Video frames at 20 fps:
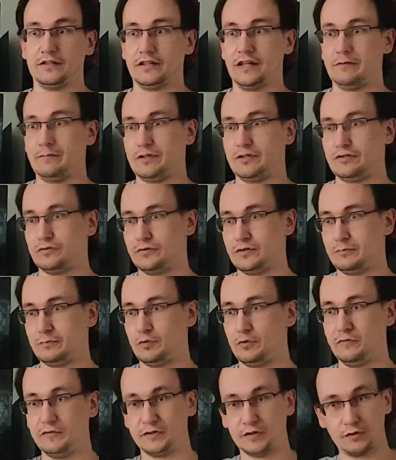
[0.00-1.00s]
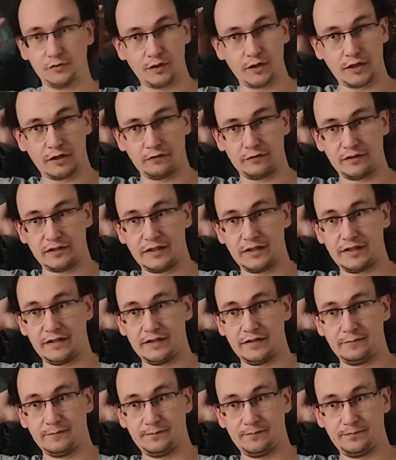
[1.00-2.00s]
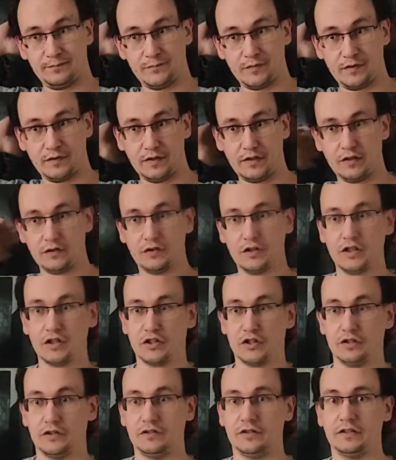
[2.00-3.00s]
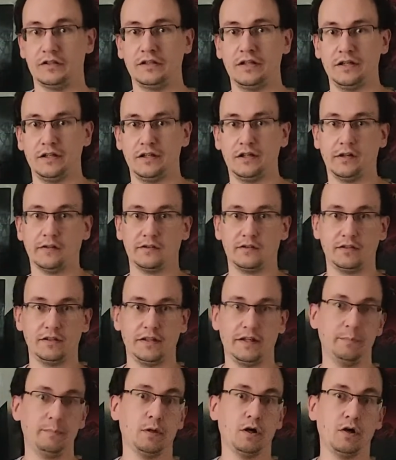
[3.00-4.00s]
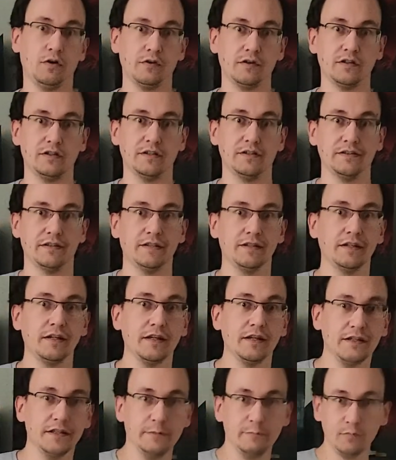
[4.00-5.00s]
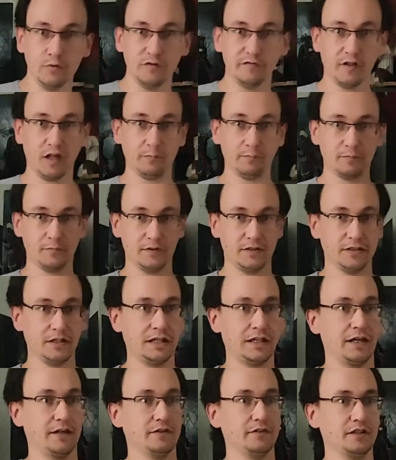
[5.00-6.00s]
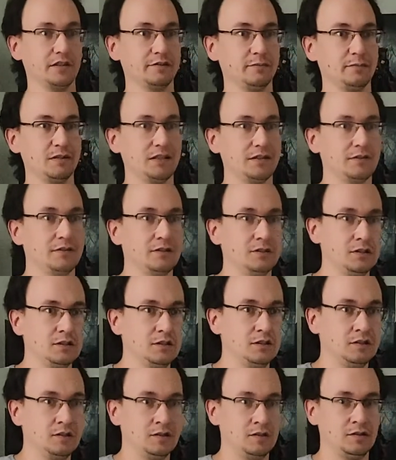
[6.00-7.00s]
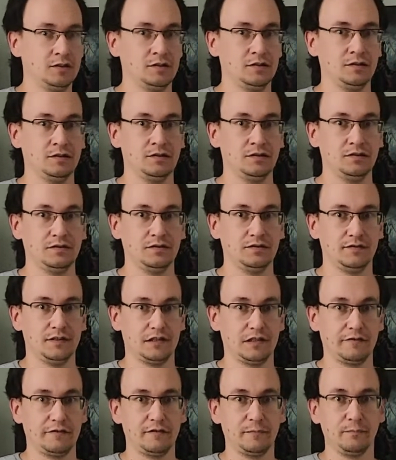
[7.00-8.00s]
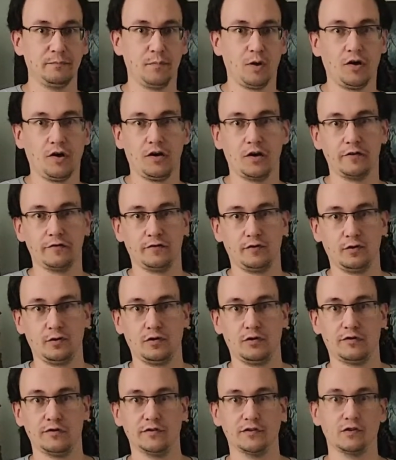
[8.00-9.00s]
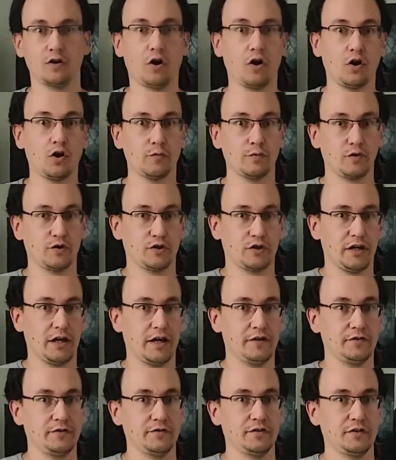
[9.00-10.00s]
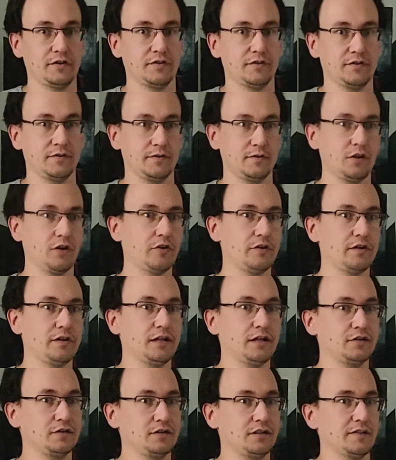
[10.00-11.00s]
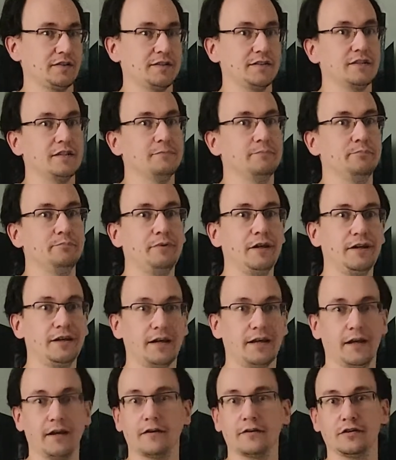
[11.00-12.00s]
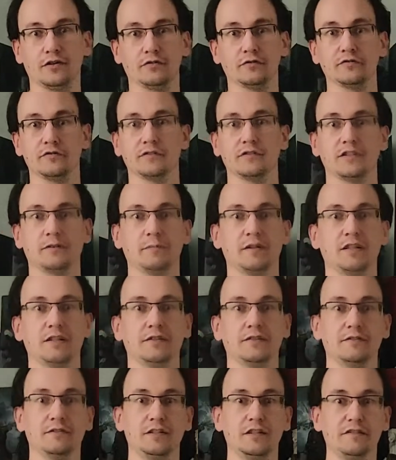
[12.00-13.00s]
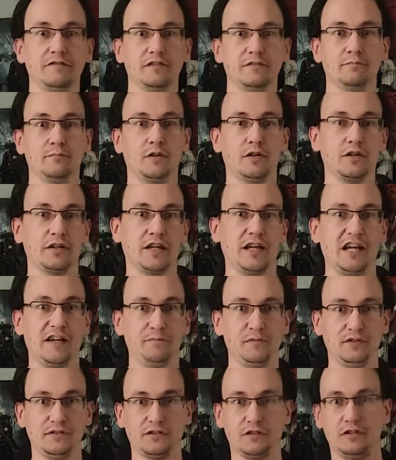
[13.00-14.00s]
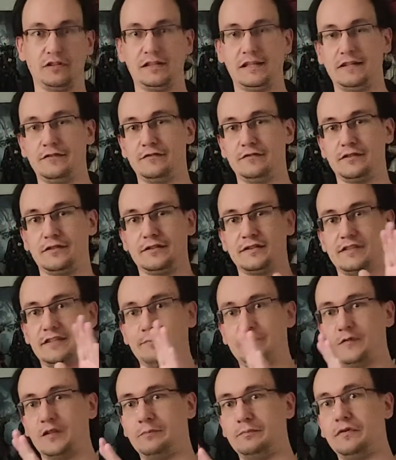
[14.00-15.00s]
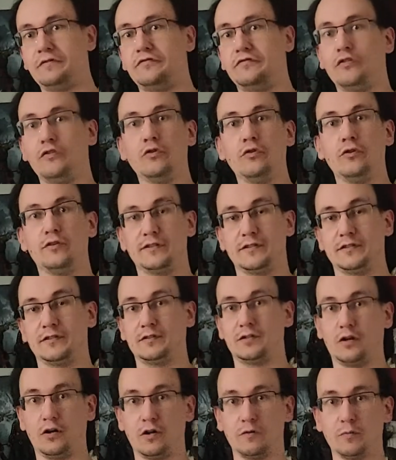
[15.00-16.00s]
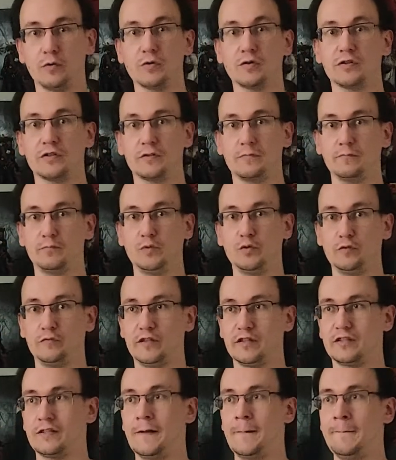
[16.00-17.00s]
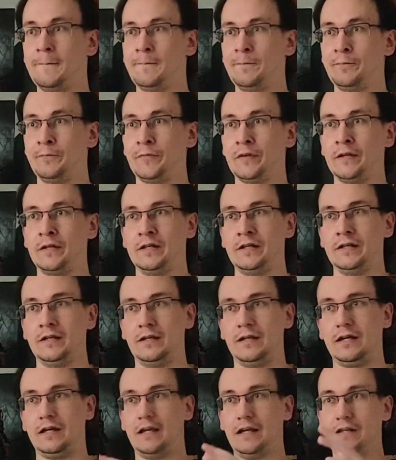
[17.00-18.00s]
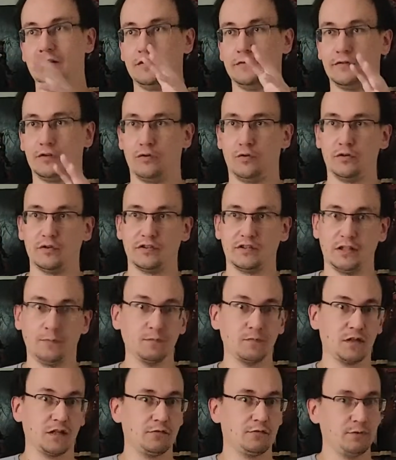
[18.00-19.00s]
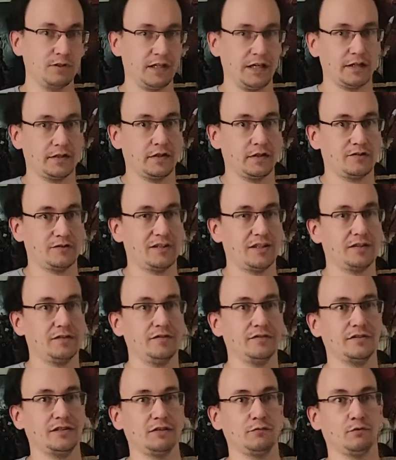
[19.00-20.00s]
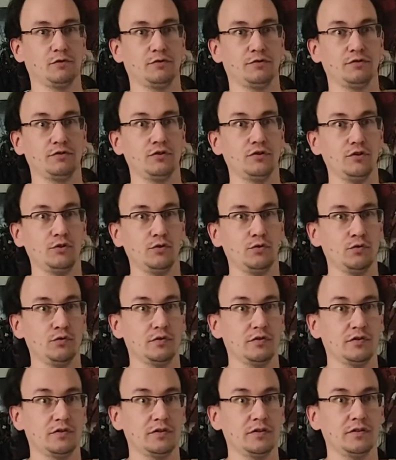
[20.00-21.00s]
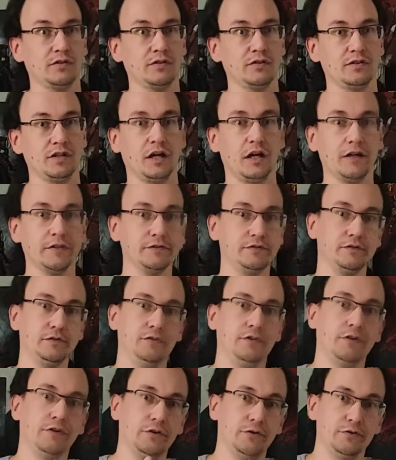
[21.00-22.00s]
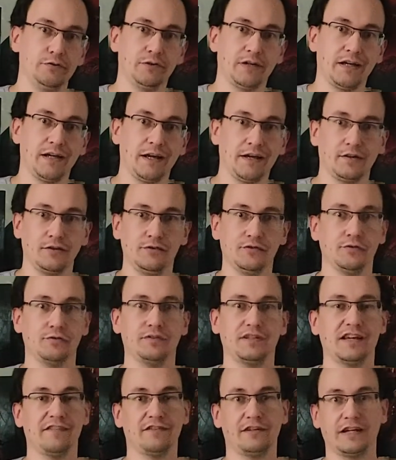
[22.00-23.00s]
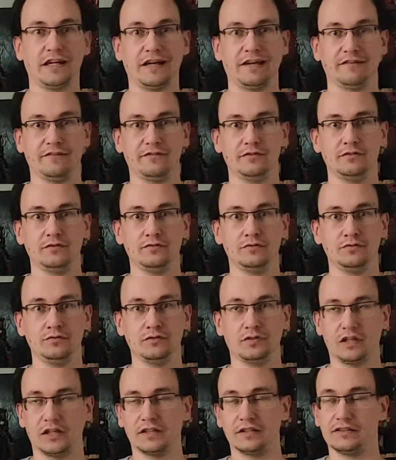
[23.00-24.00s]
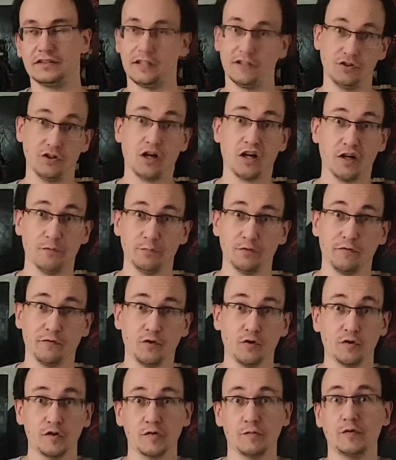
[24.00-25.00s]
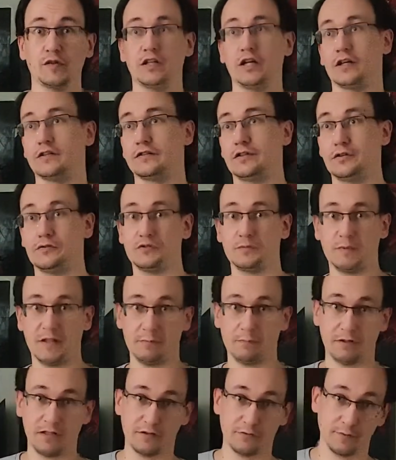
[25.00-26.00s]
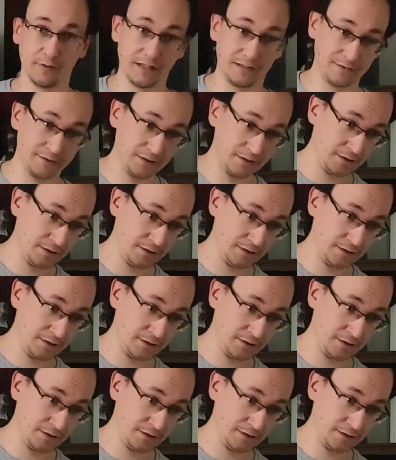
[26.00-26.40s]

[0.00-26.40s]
came into a movie studio and they auditioned and they got a part in it, and they didn't move up the ladder. I mean, none of the Marvel or Star Wars characters just started out as the big heroes. I mean, even Mark Hamill started out as something before Star Wars movies. And of course, sometimes we get directors that want to use unknown actors who never have gotten a job. Of course, we got those people as well.